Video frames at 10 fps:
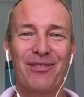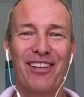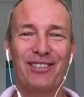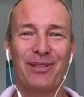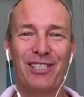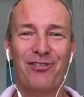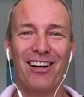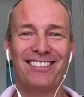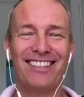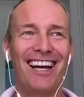to this week's
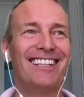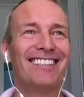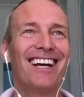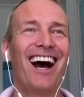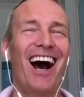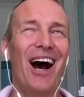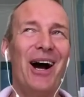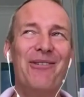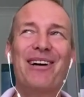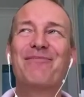trance, and
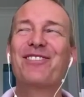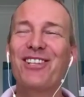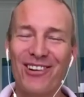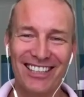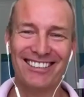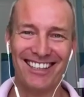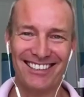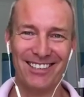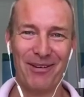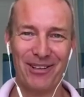oh, I'm so
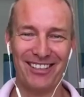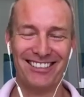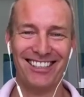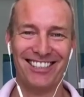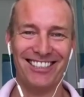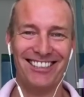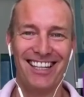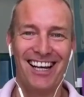excited about this session.